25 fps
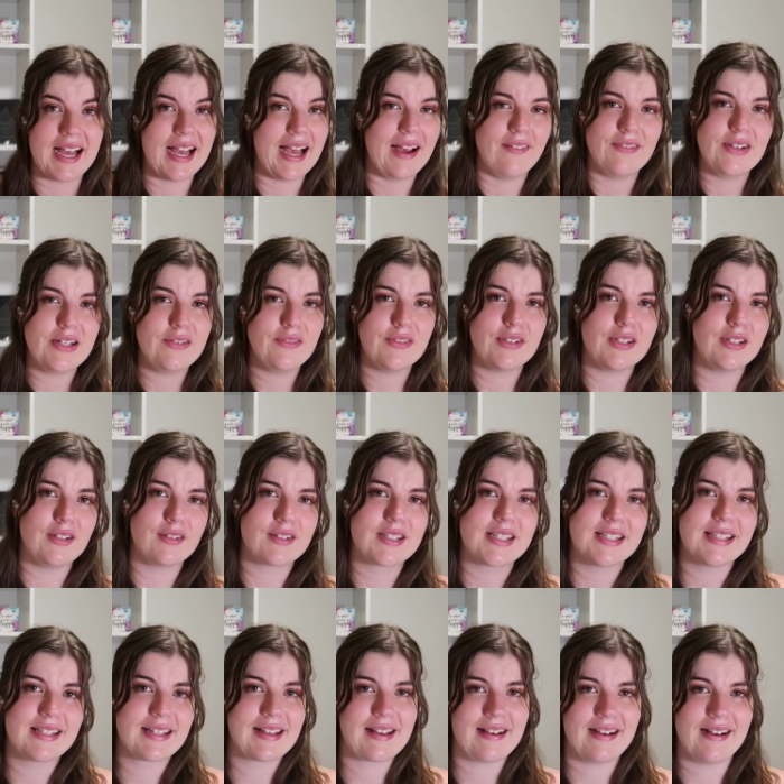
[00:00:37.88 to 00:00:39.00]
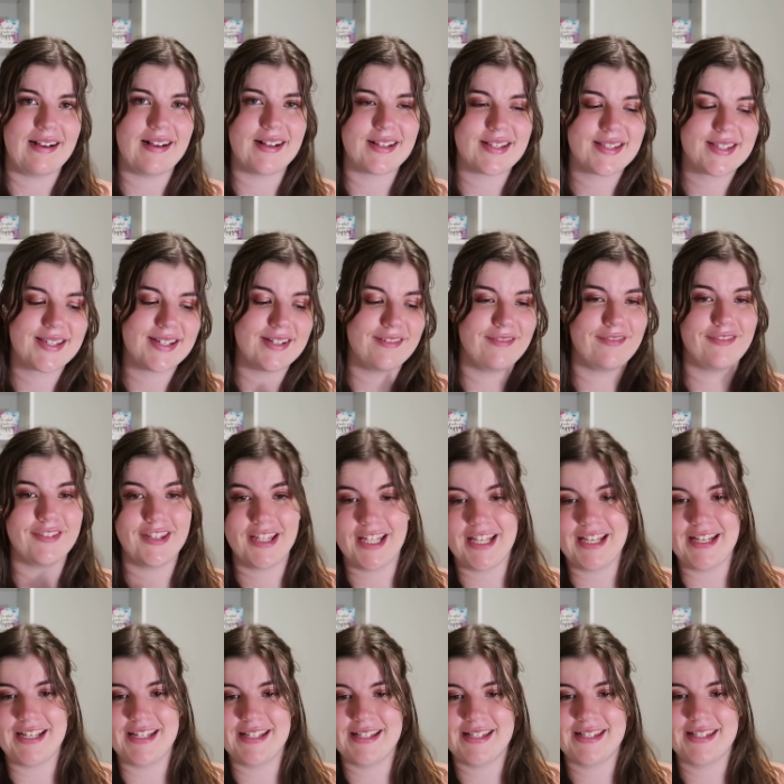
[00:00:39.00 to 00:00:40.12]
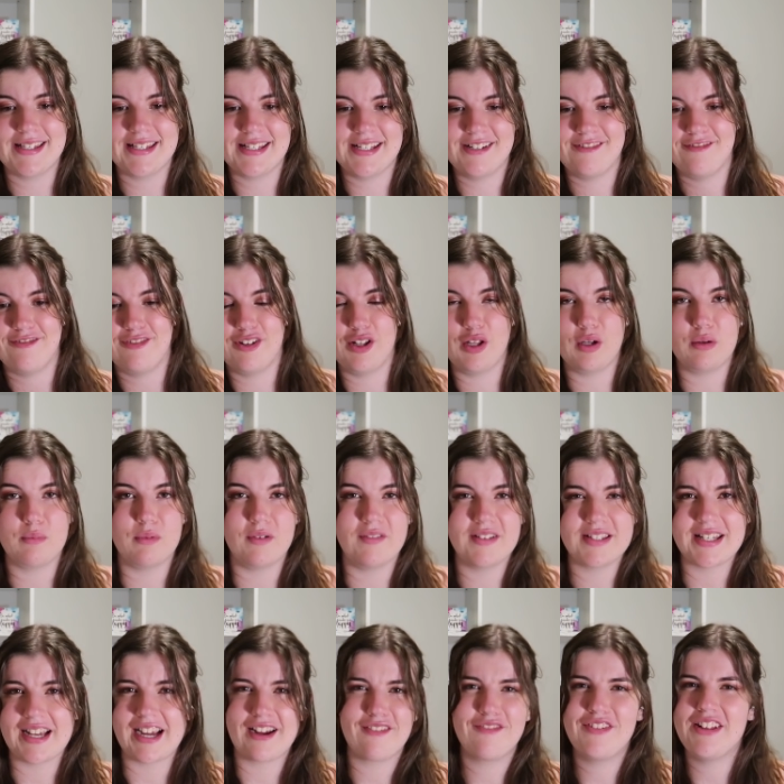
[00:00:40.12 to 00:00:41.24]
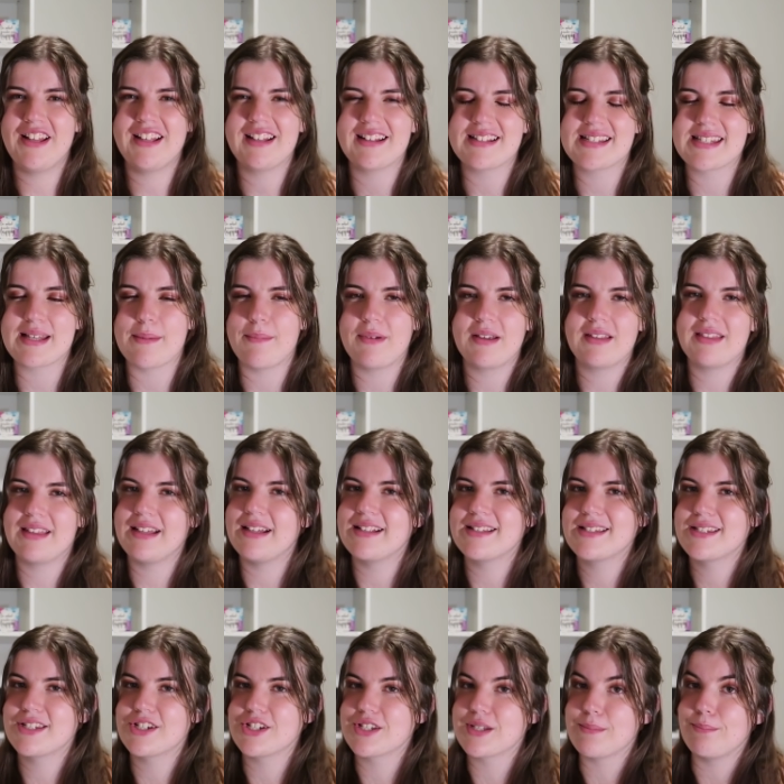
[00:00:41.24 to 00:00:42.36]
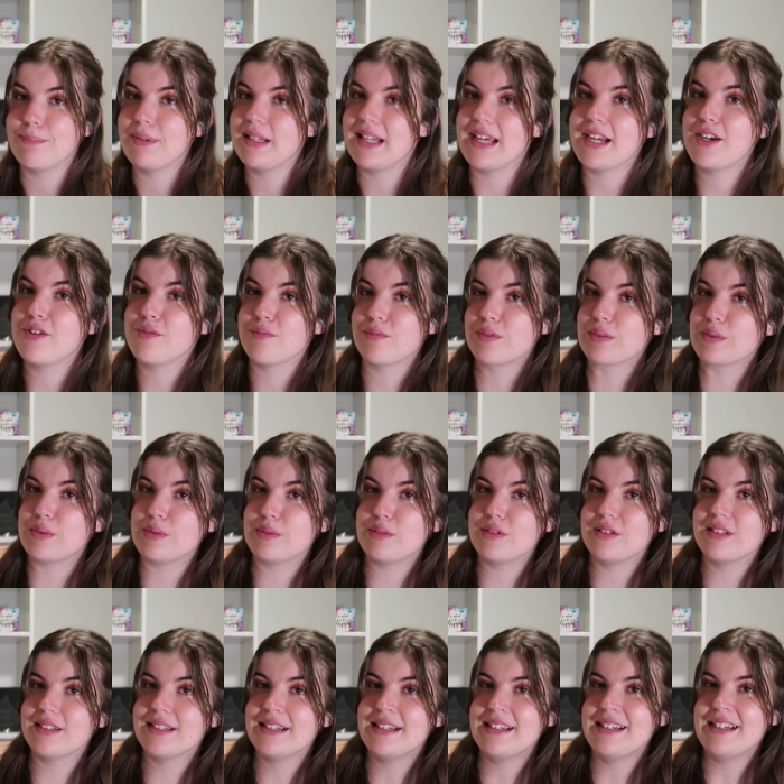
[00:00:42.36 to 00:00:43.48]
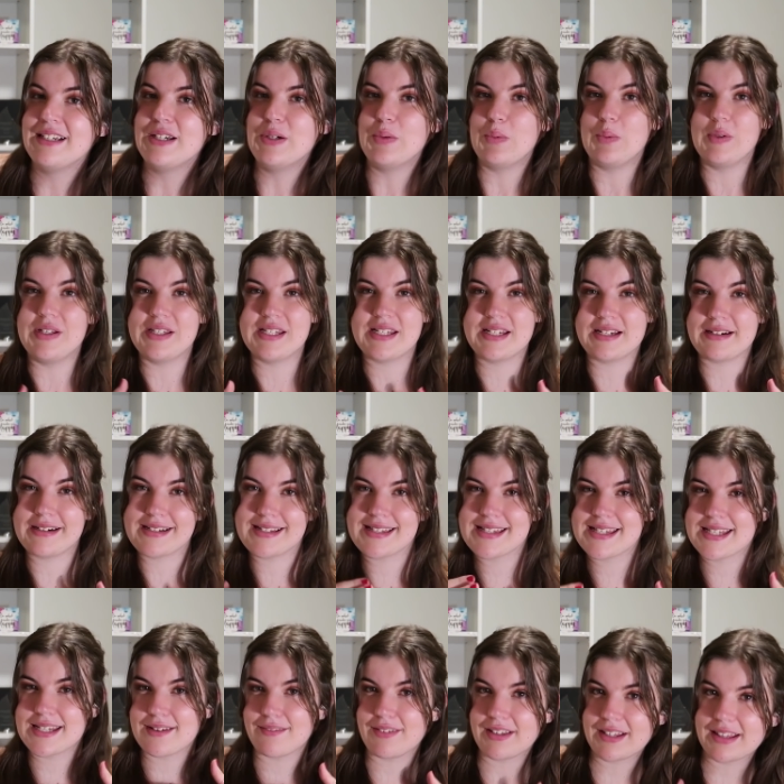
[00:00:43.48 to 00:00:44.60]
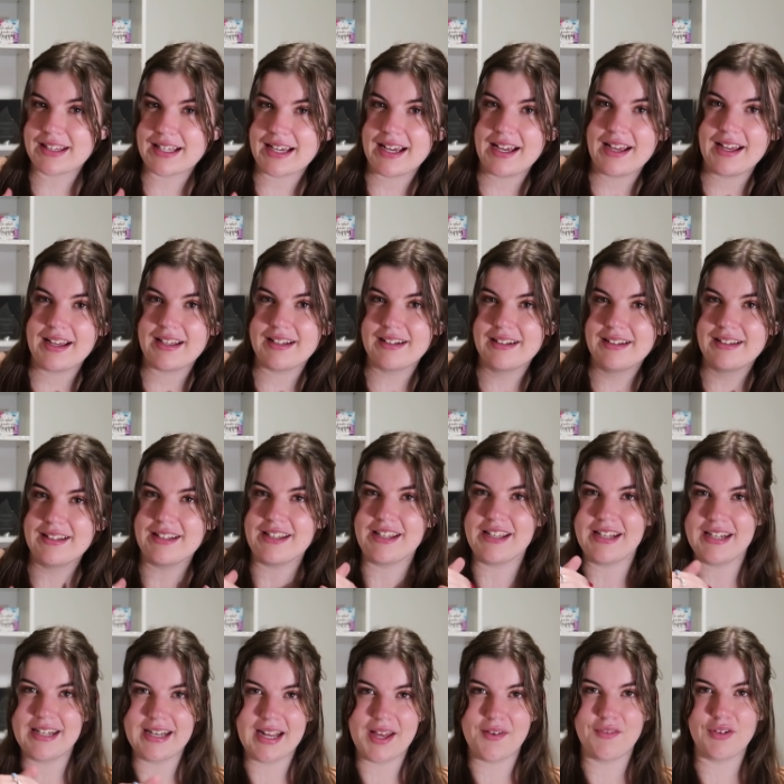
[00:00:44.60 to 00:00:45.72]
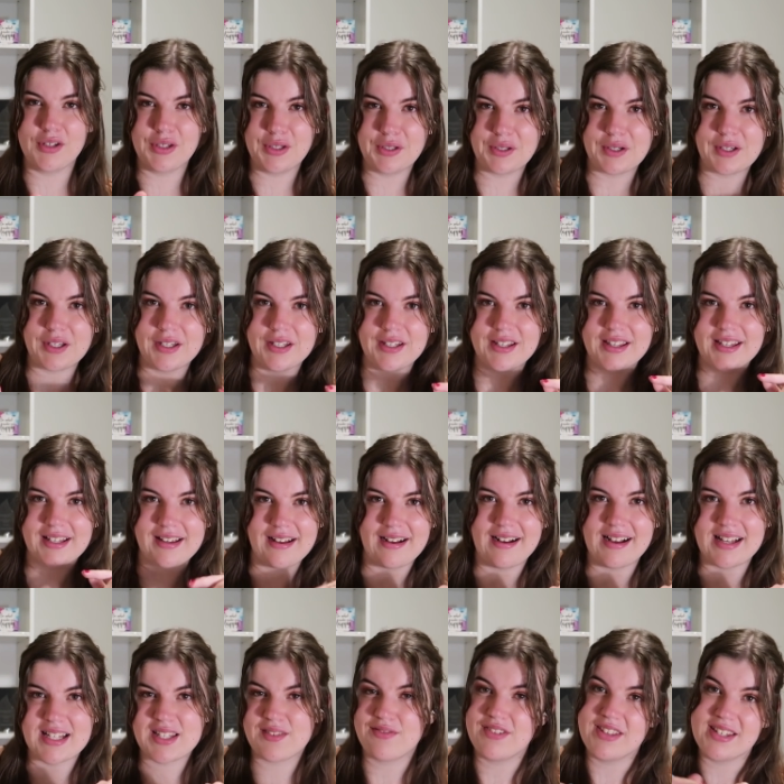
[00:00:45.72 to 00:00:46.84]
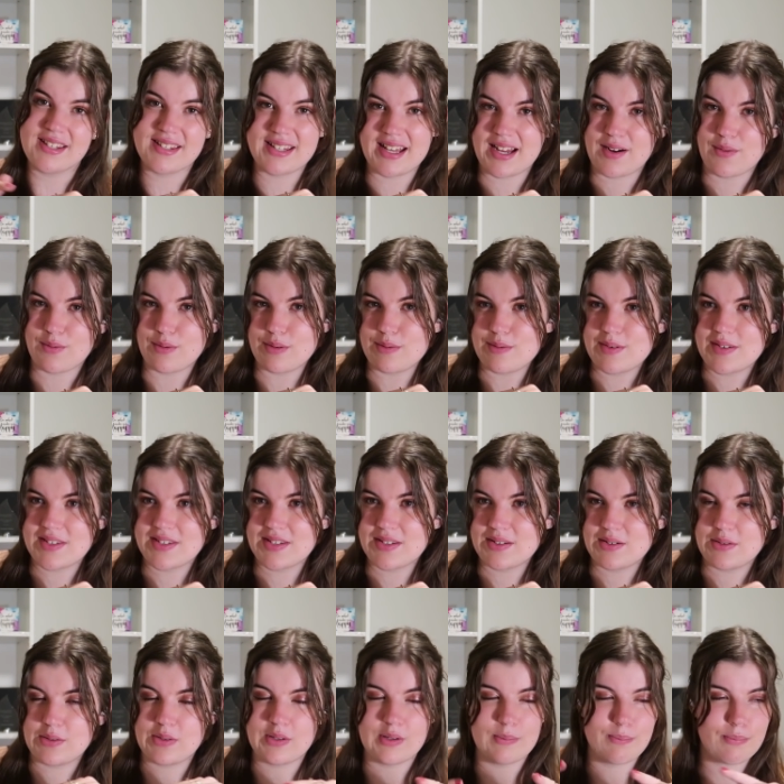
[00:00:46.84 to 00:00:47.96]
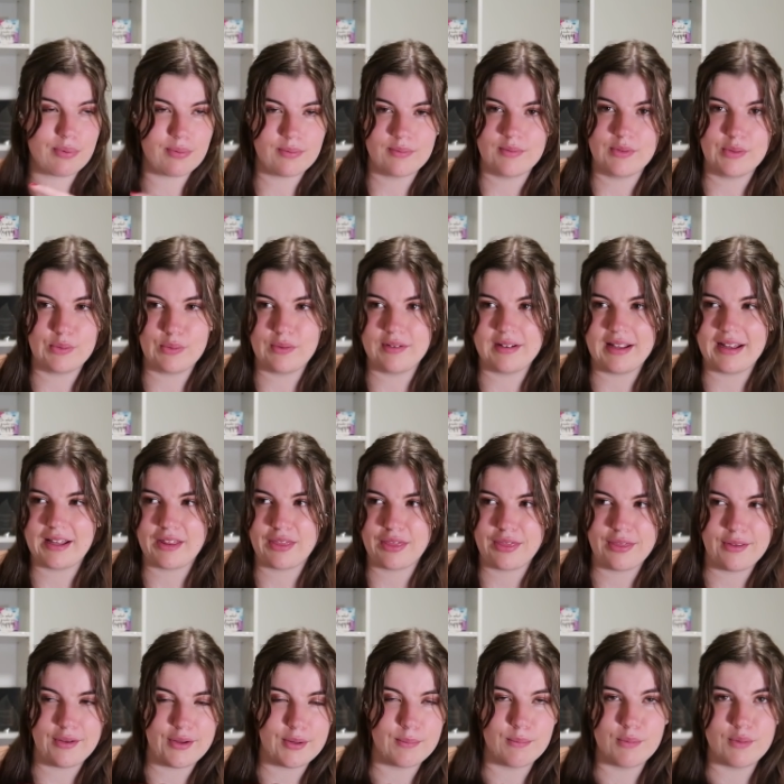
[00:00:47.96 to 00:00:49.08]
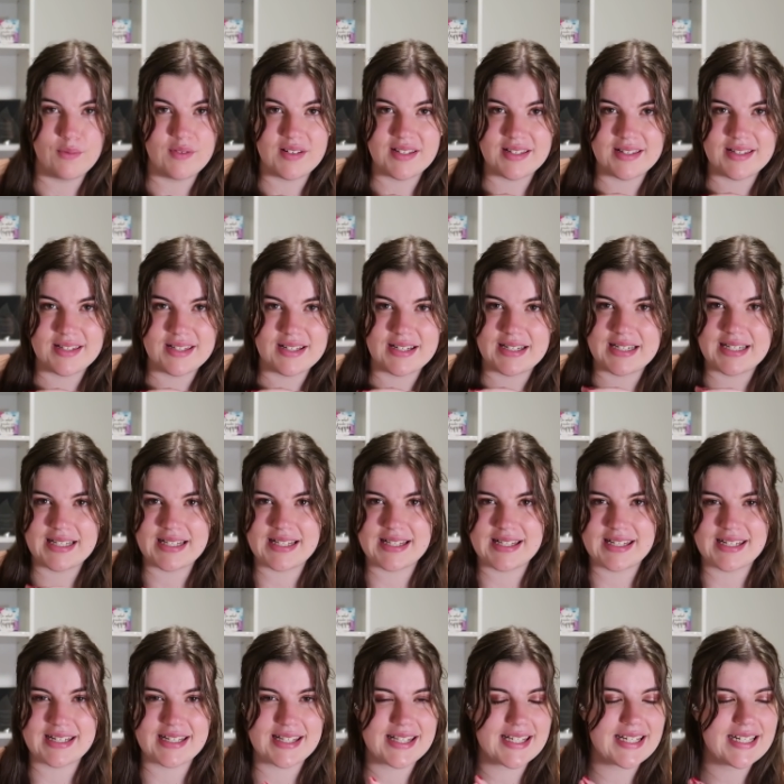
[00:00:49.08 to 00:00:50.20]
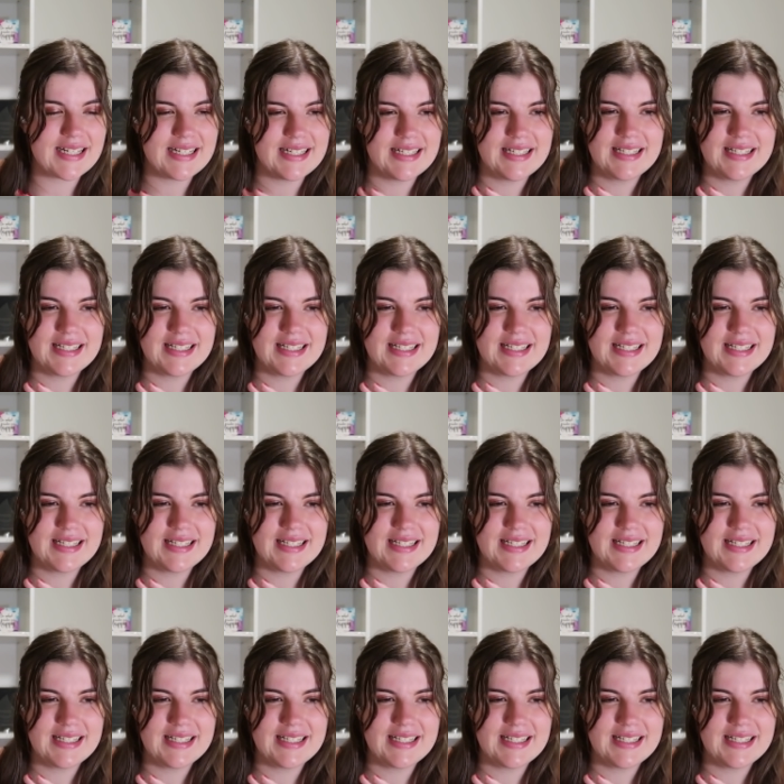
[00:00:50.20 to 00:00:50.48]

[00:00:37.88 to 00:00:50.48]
I haven't even looked at the cast of these following movies. Like I feel like there's something that's just a blatant rule with series and stuff like that. You never look at the cast for the sequels or or like the movies and series. It's just